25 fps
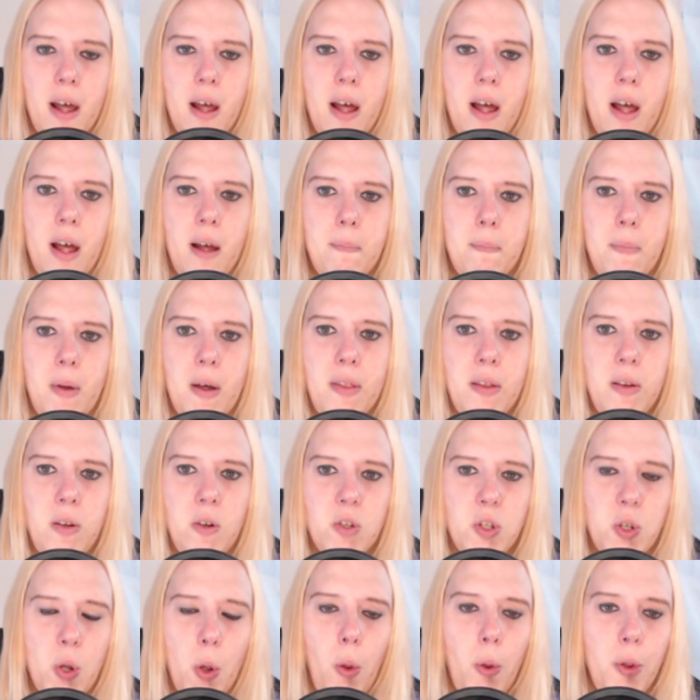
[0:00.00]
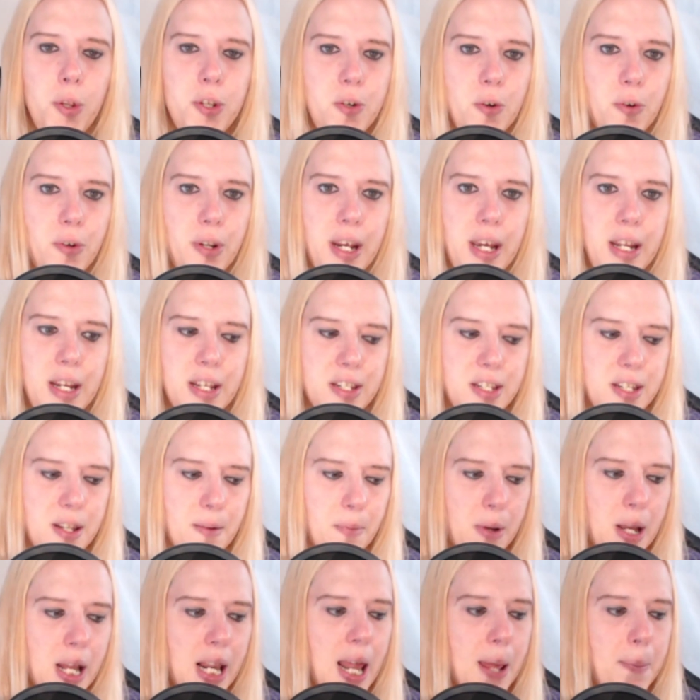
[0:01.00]
And then the tools you'll need is
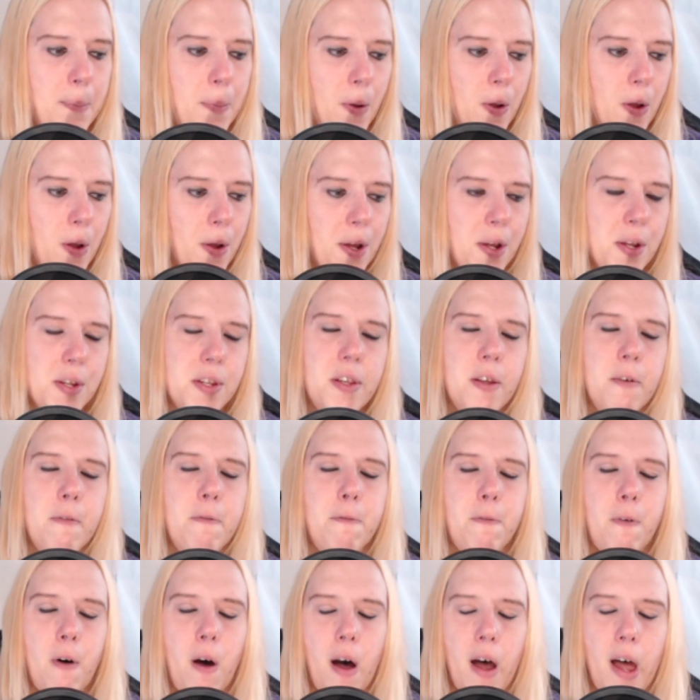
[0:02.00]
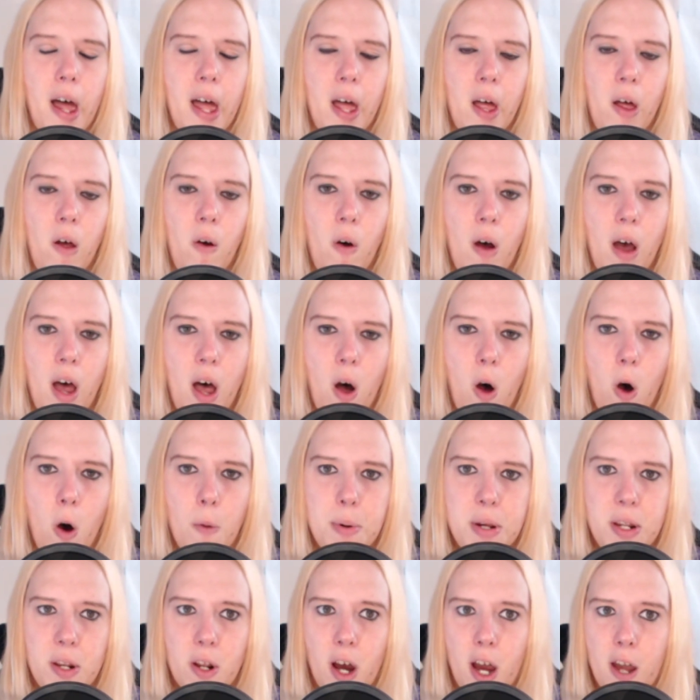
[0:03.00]
some clippers, a file, a
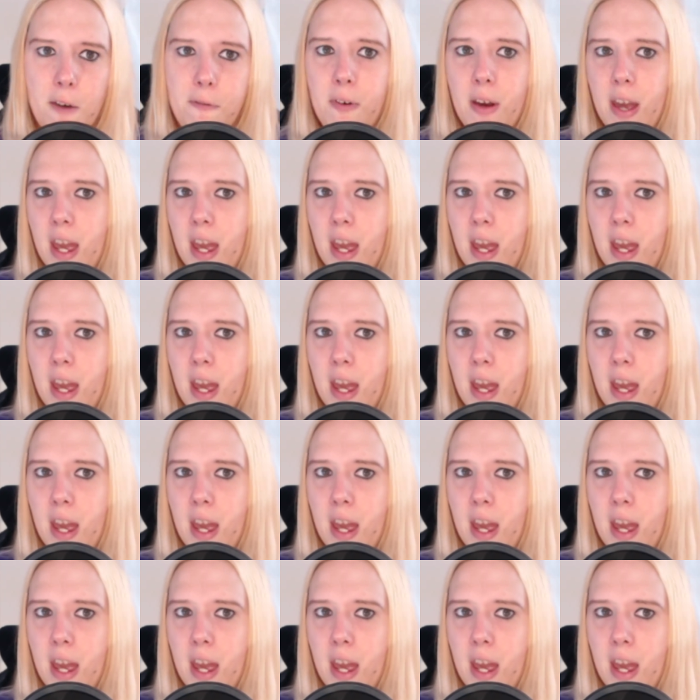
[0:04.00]
hobby knife.